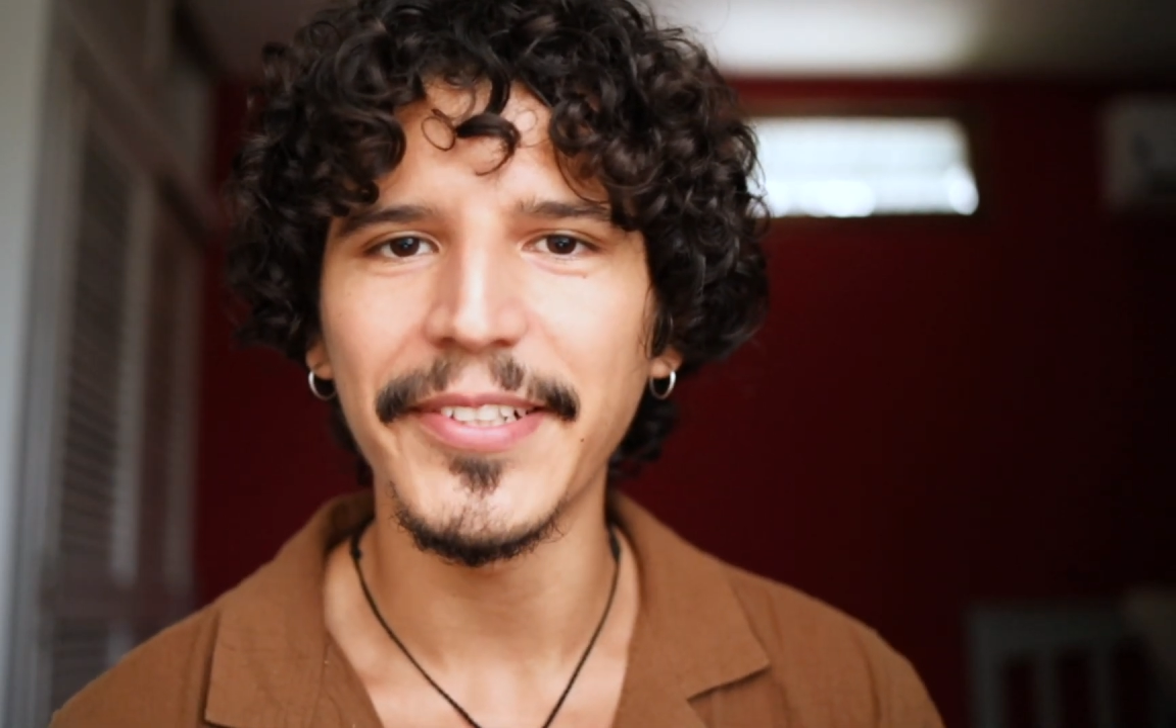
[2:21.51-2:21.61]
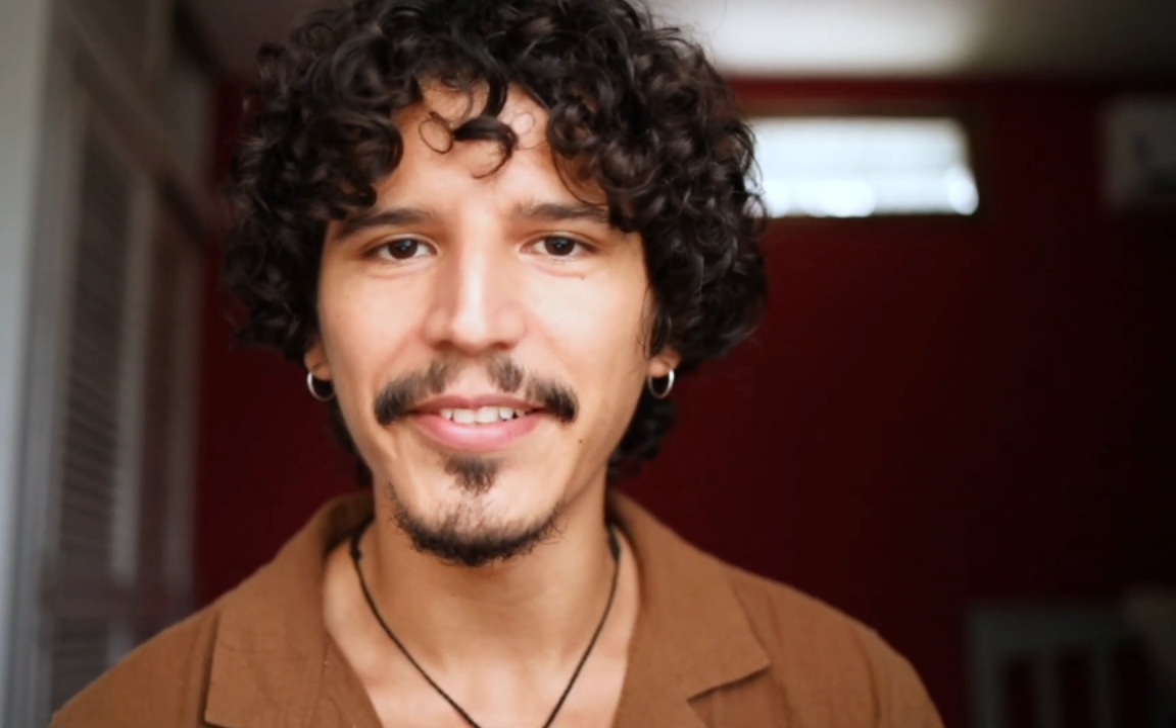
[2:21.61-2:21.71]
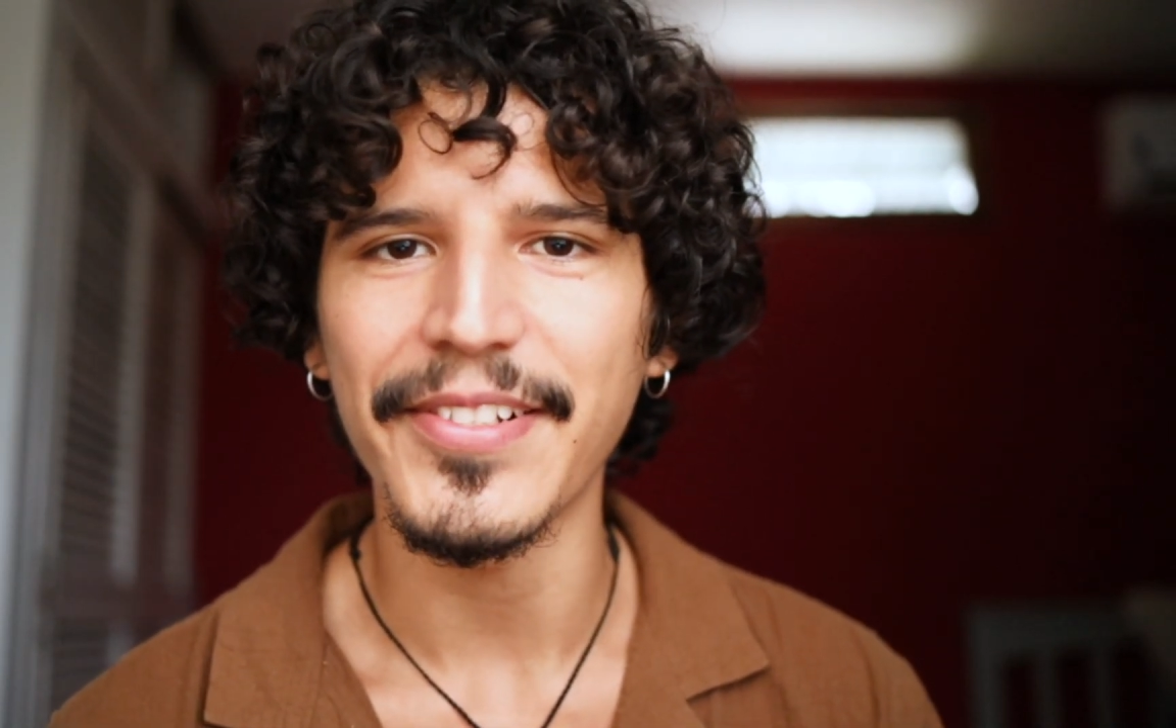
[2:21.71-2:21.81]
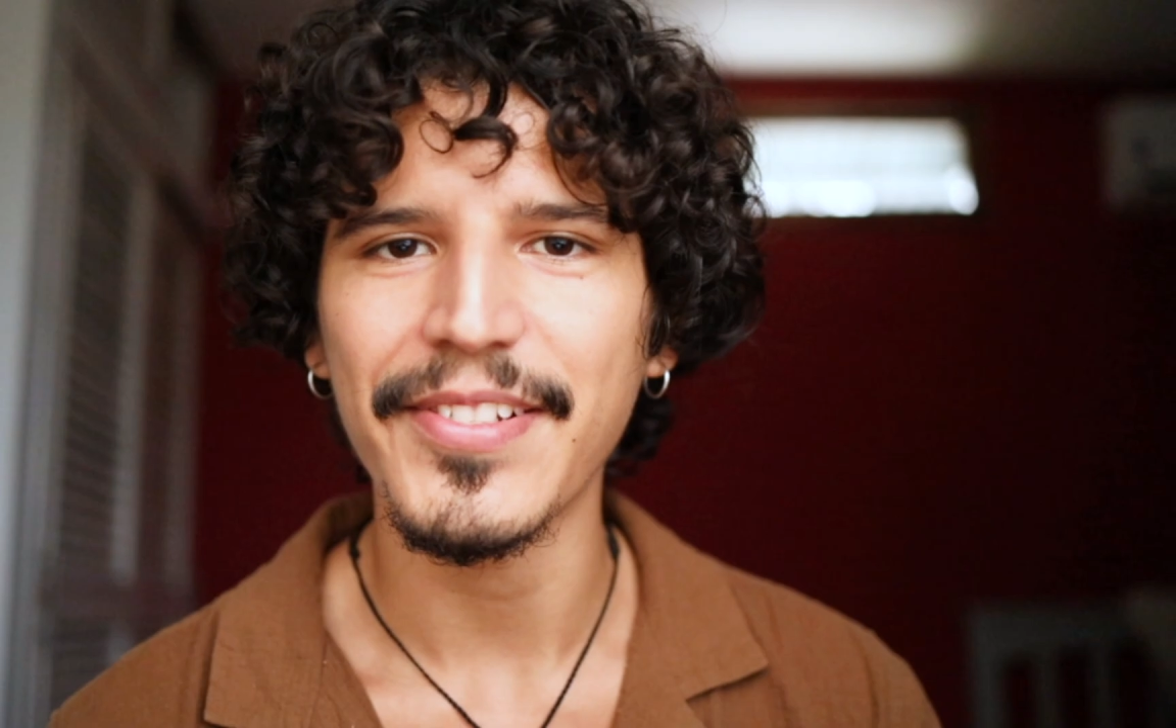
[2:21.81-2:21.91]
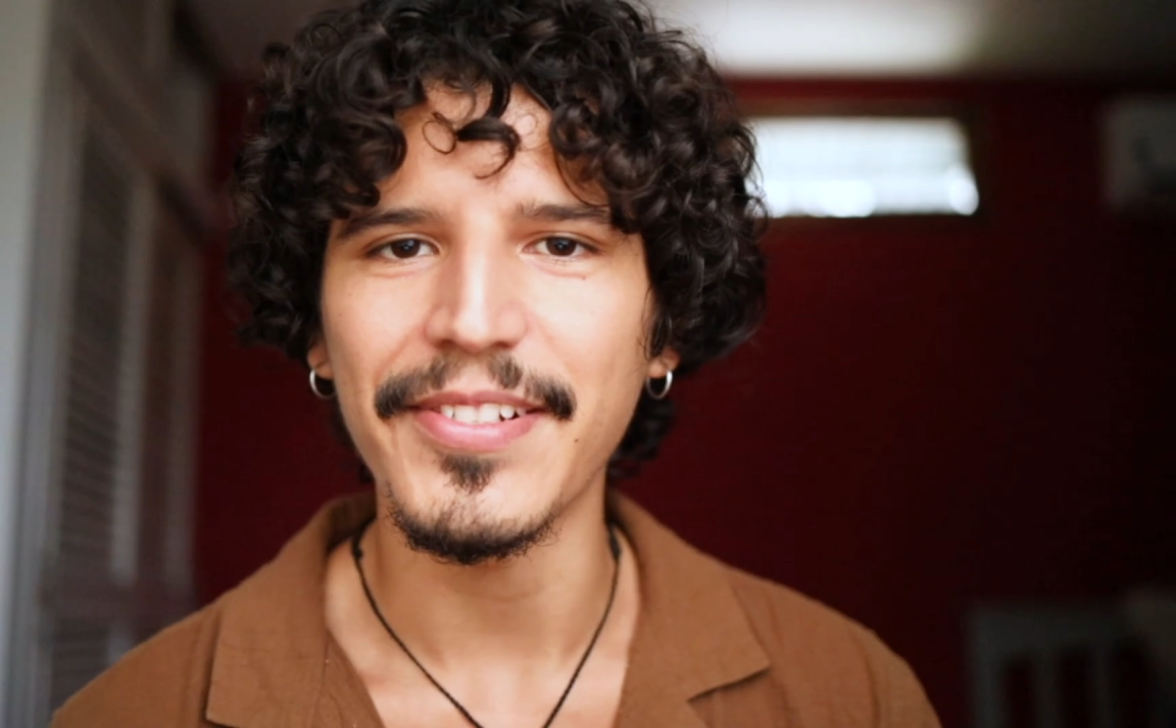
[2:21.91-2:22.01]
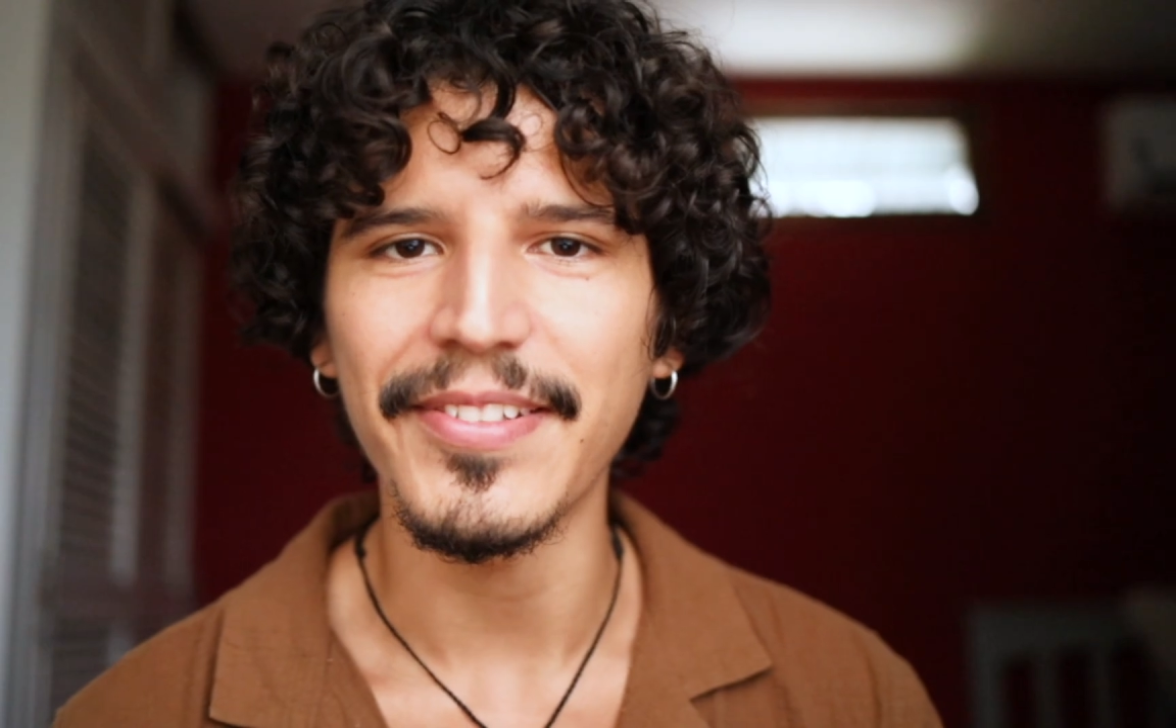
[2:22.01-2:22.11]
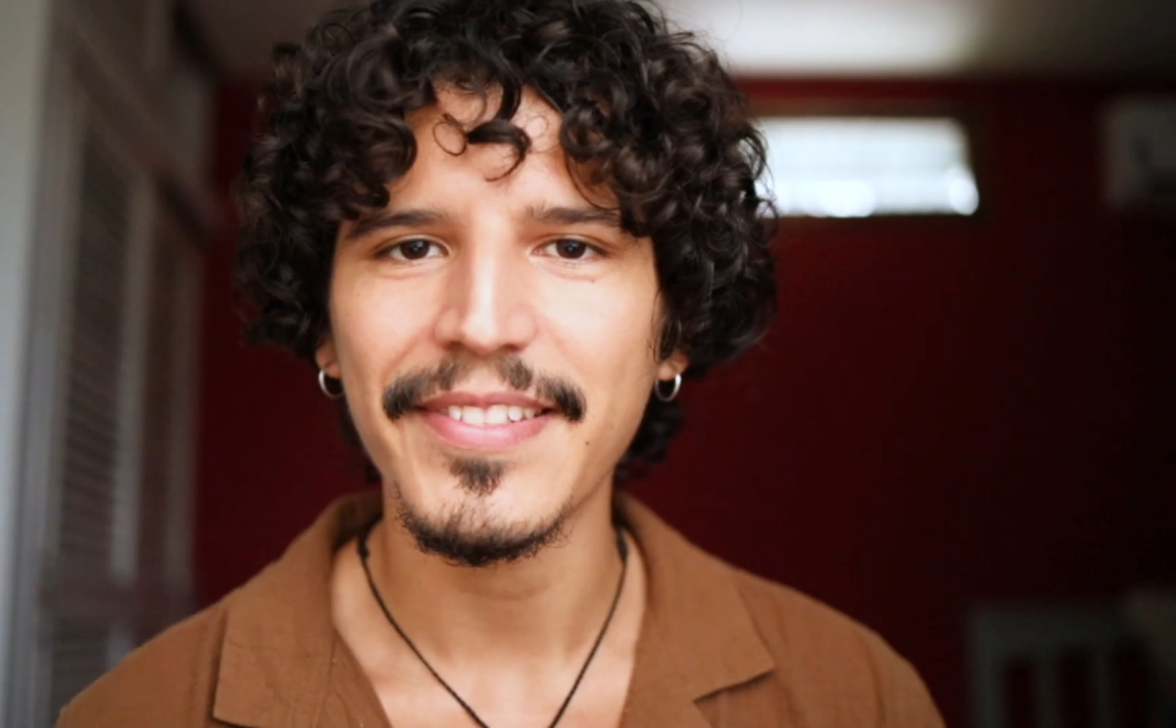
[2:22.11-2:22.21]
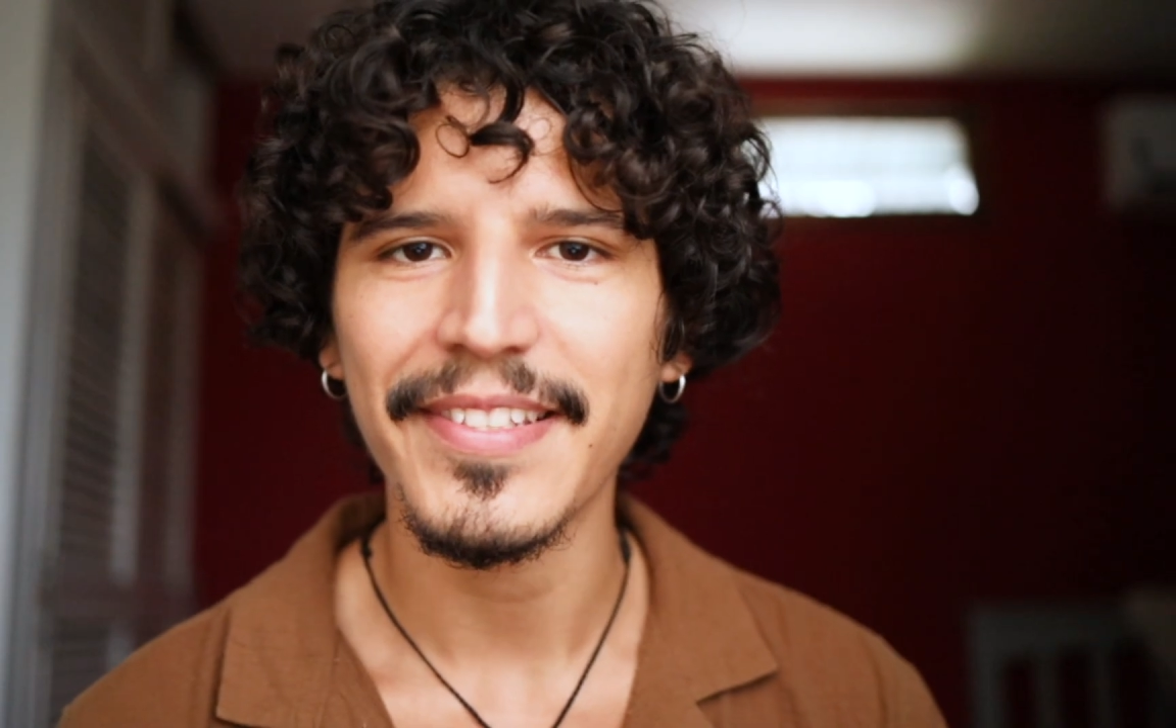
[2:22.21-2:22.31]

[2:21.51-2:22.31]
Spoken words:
during your shoots.